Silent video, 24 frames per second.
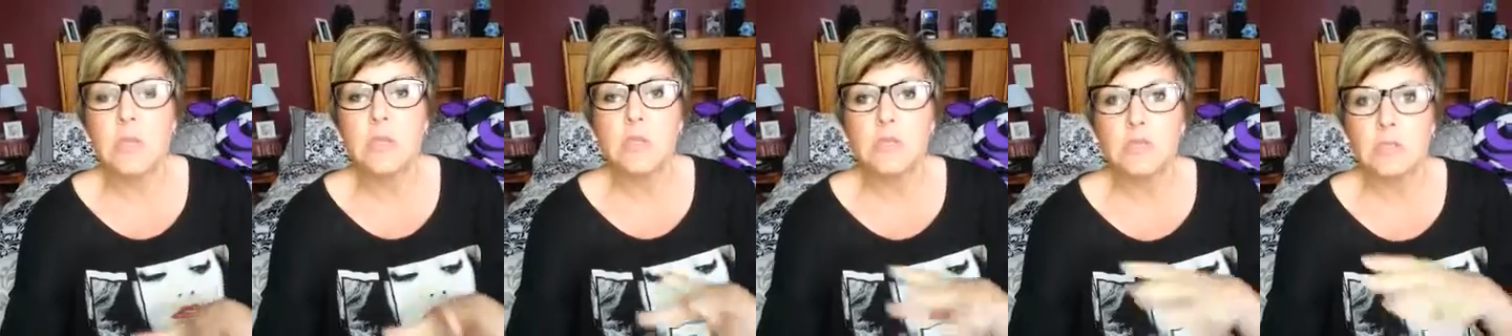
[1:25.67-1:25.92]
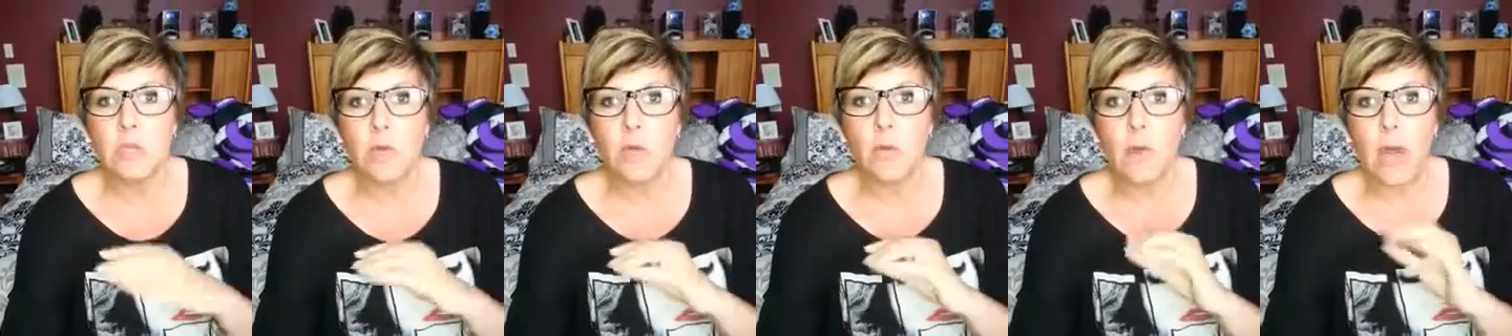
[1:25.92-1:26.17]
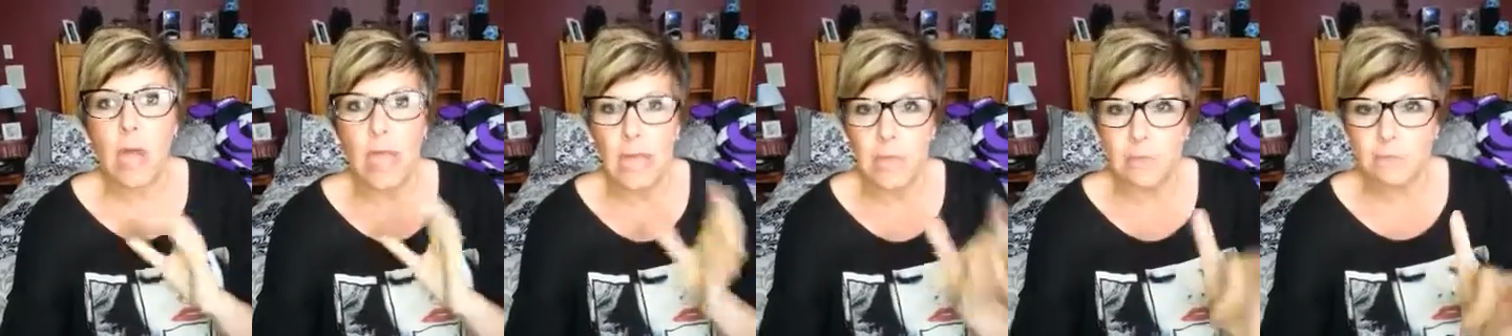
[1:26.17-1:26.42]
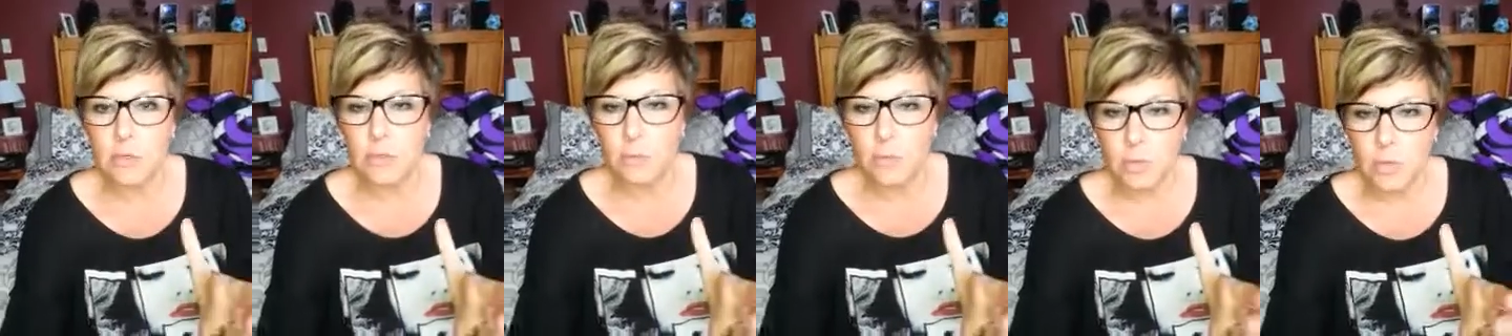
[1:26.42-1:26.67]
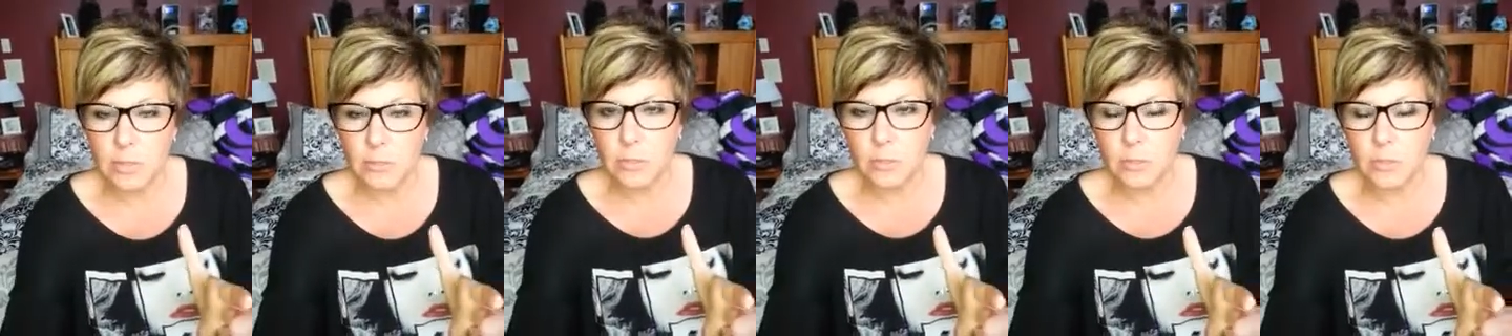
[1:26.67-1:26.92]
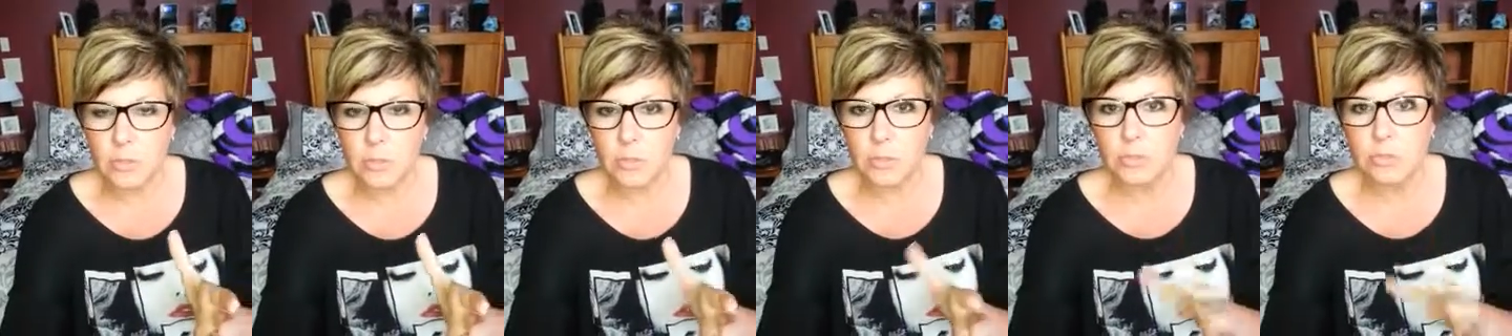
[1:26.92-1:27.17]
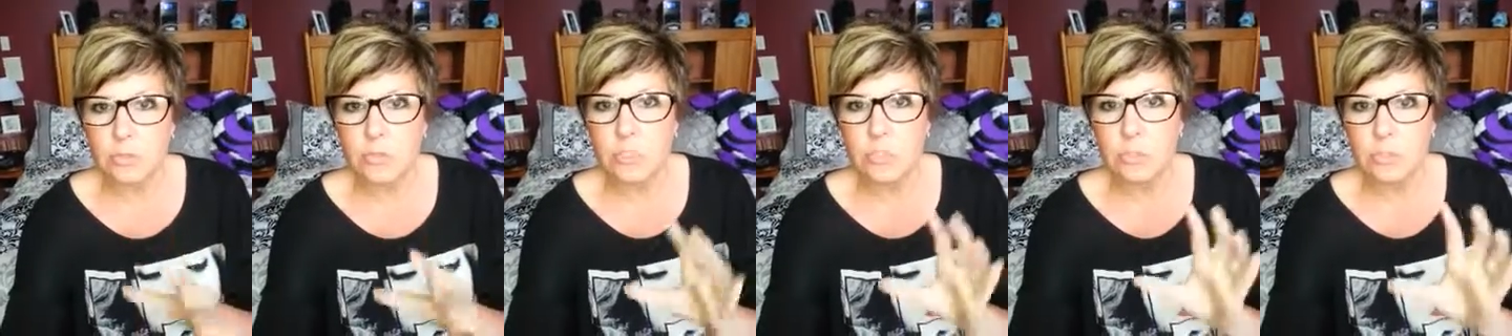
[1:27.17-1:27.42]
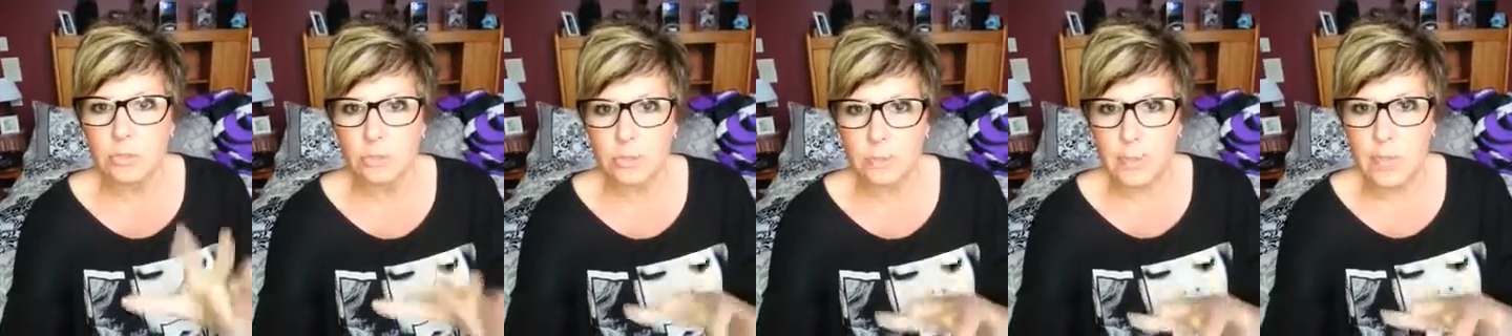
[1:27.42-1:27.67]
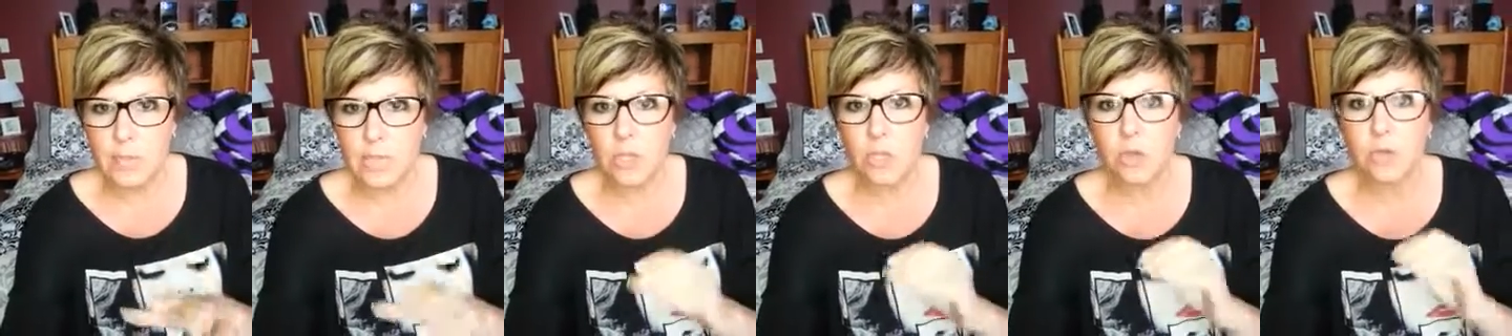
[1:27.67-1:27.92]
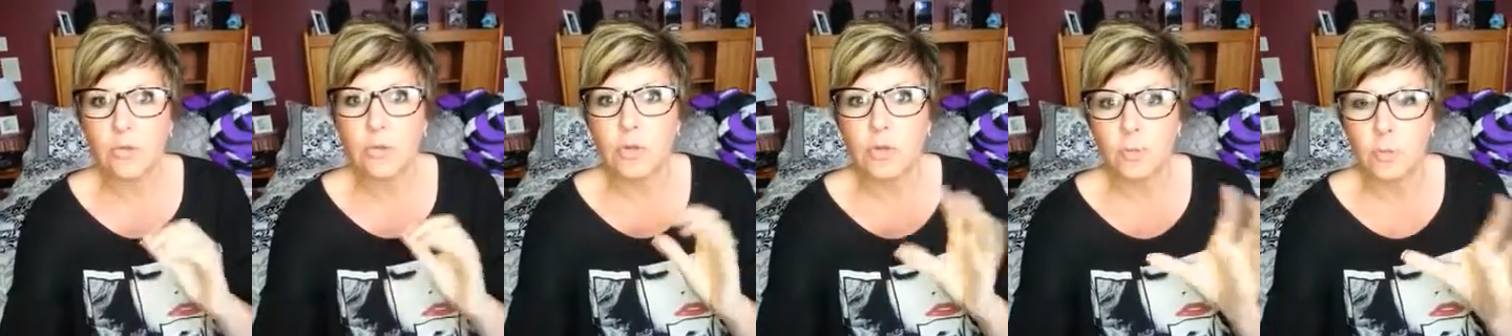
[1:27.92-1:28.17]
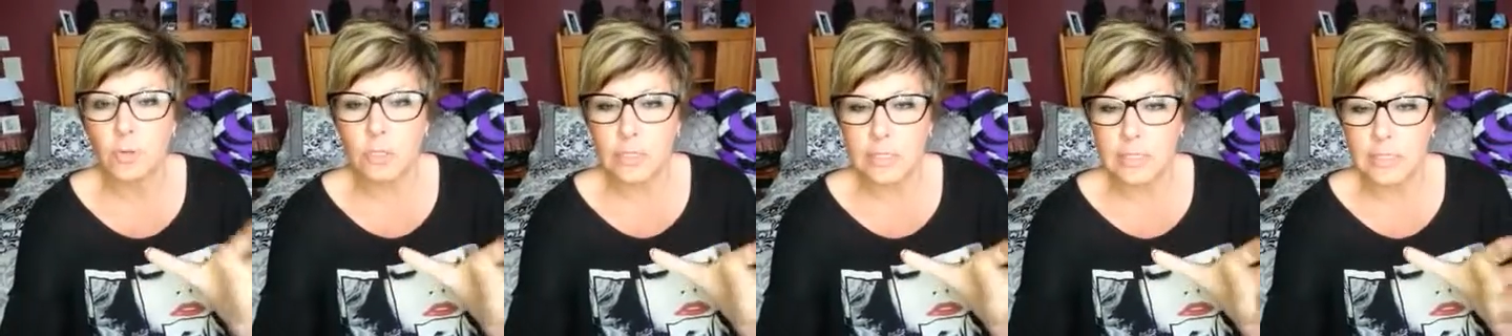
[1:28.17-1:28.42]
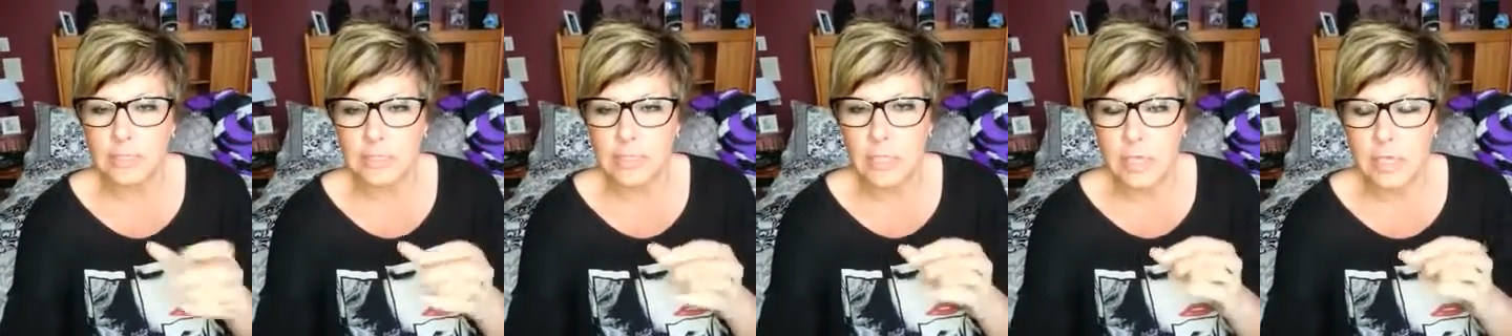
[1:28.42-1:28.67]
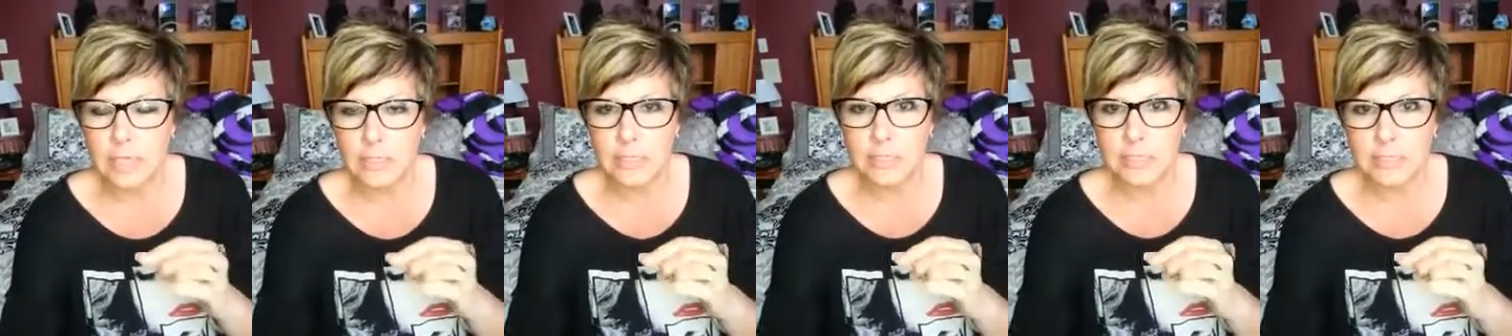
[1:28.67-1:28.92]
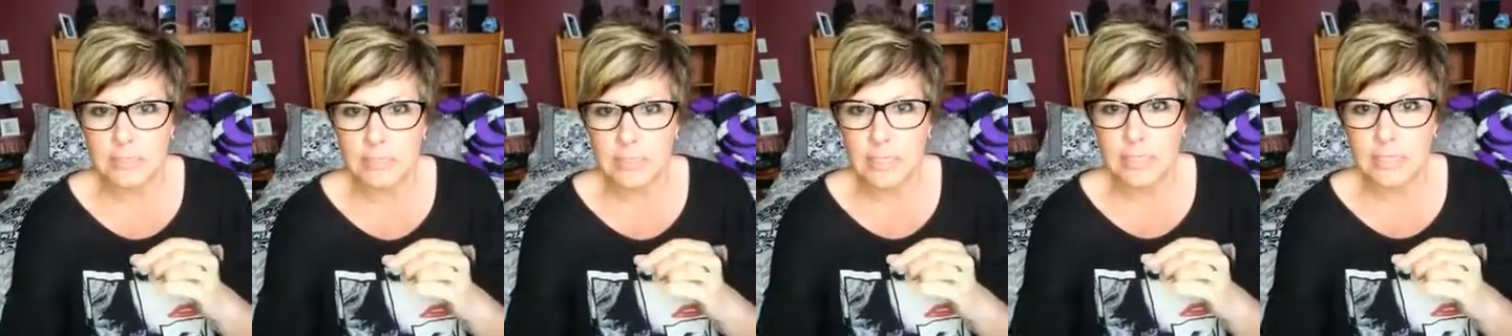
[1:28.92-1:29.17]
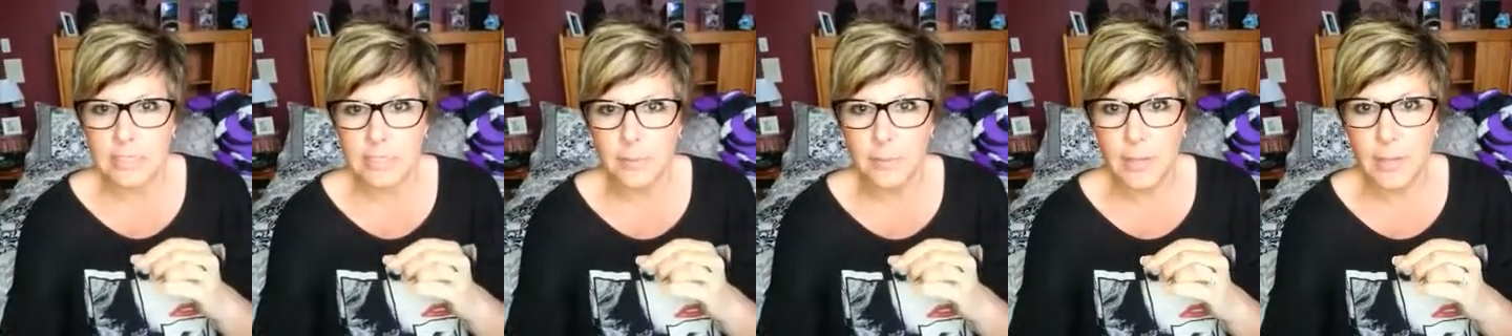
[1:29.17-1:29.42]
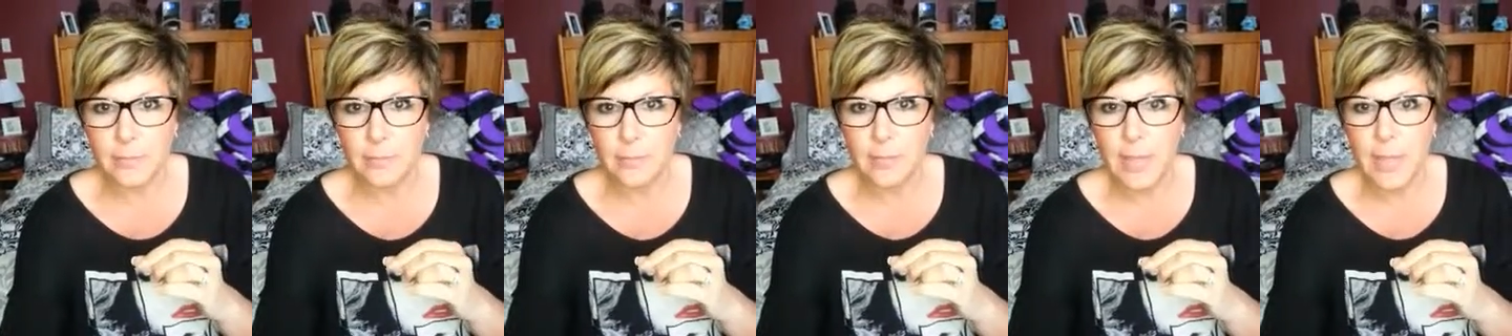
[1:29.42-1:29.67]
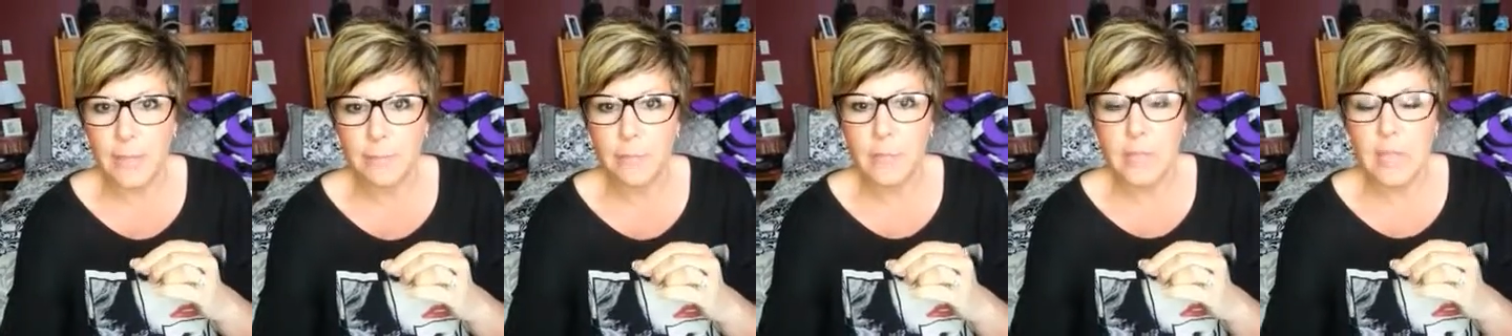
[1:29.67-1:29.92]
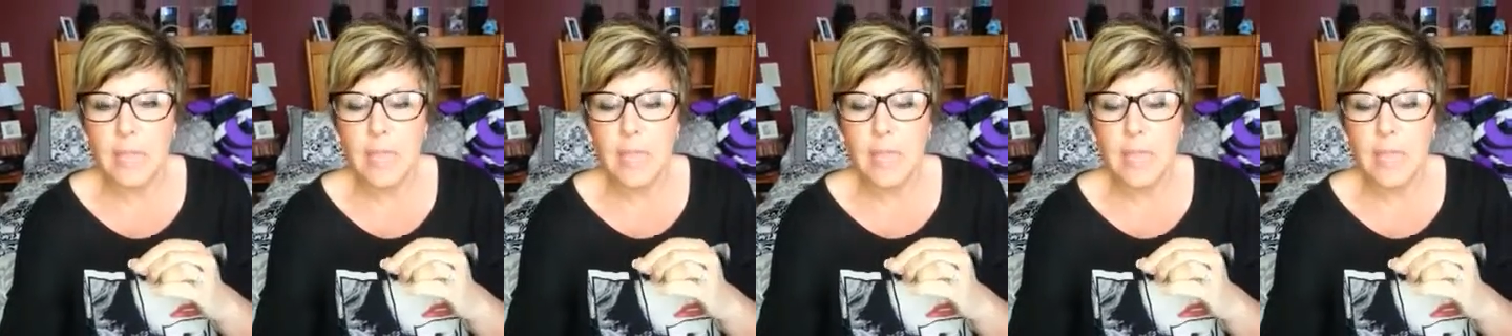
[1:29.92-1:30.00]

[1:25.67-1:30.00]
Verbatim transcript: So I have an appointment with her to do her makeover, and we're going to talk and discuss about that.